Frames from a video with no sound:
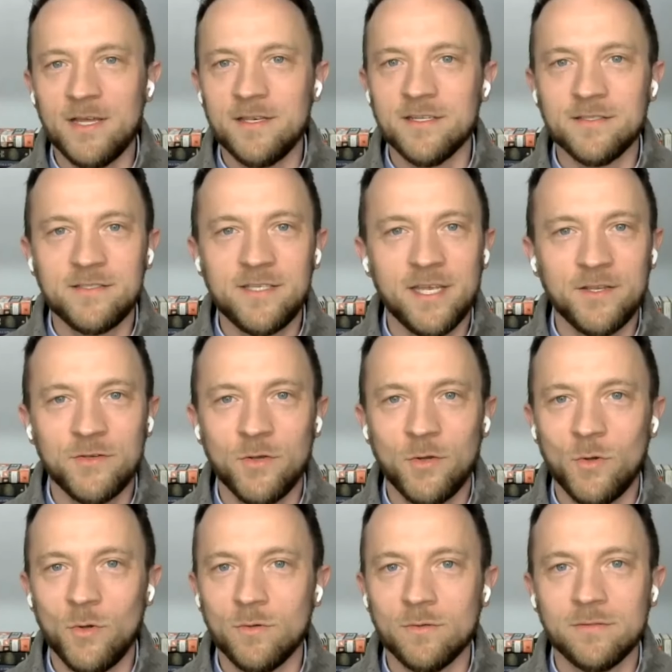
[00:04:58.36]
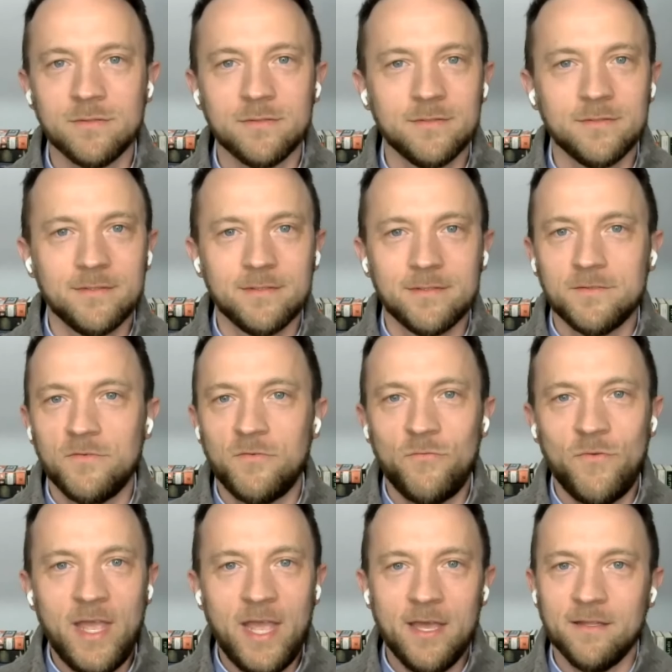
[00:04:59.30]
Nintendo
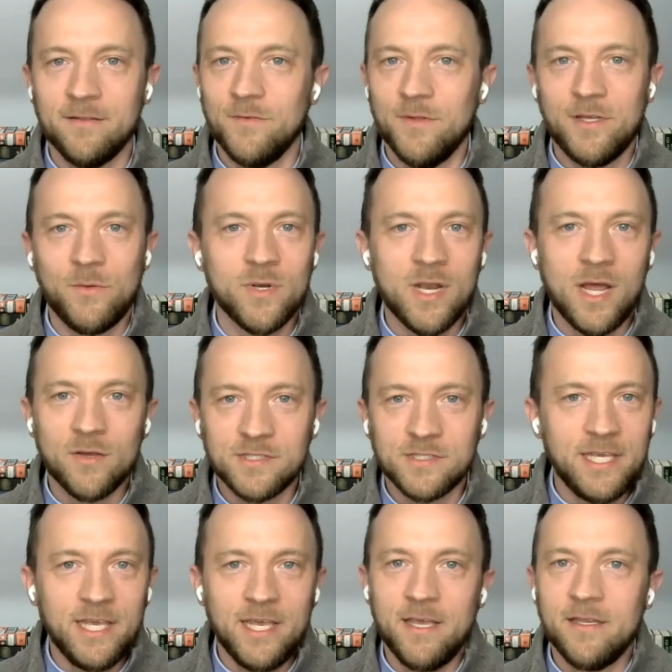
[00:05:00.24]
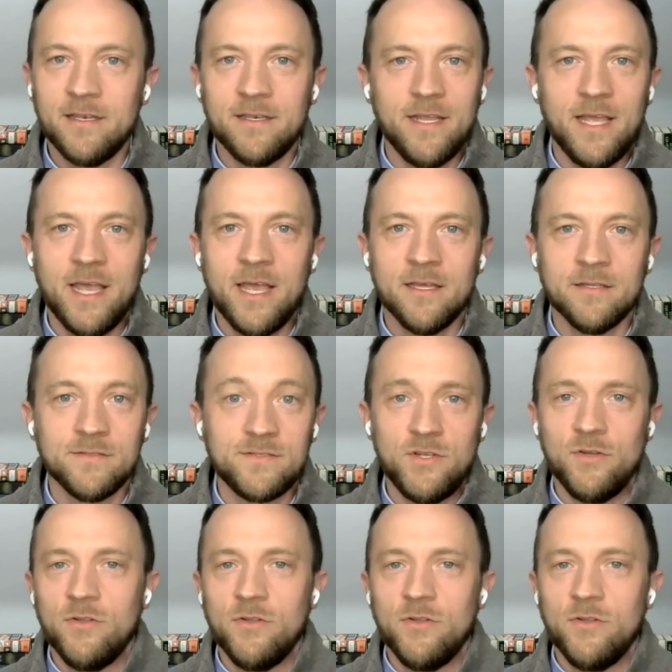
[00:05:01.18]
fan, like when I was a kid and still